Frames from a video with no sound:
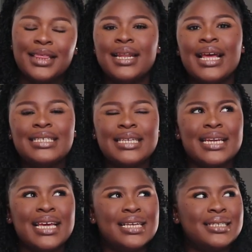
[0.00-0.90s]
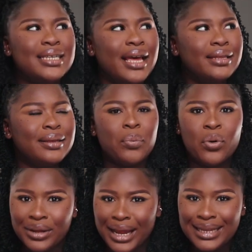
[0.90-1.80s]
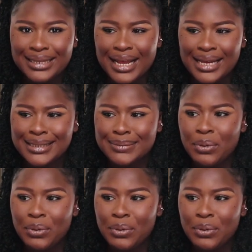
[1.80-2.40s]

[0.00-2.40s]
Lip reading: The next thing is the politeness.